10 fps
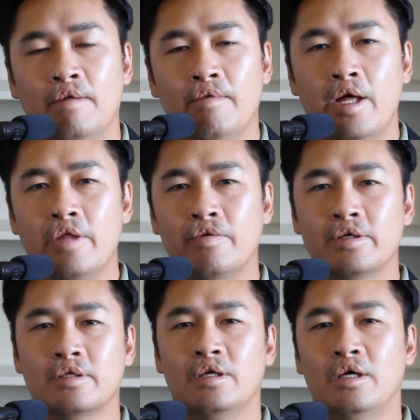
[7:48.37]
But
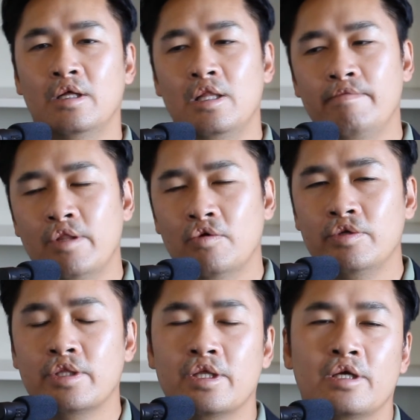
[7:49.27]
anyways, let me know
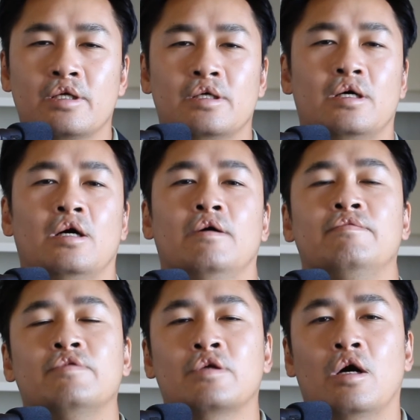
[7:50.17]
what you think,
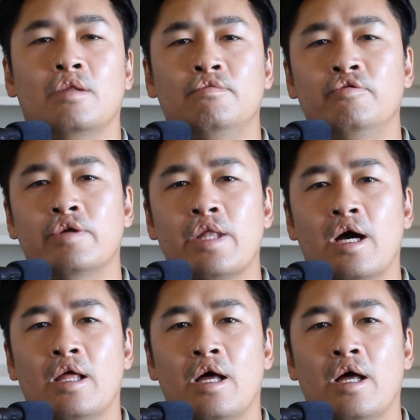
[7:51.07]
if you saw the movie or not.